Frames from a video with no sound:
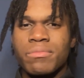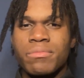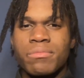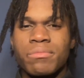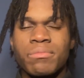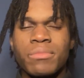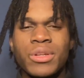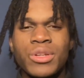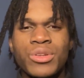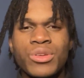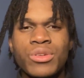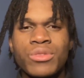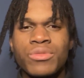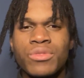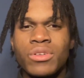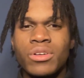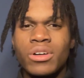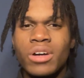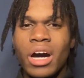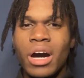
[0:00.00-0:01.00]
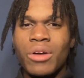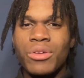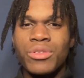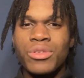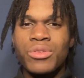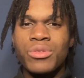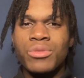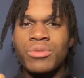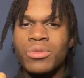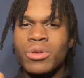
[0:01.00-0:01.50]
maneuver, how
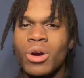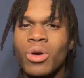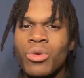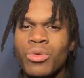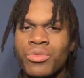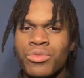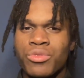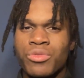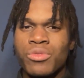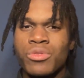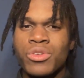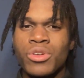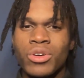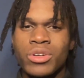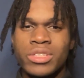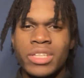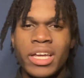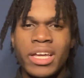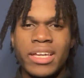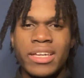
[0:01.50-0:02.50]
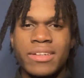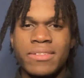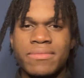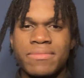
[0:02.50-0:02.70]
you go through your day.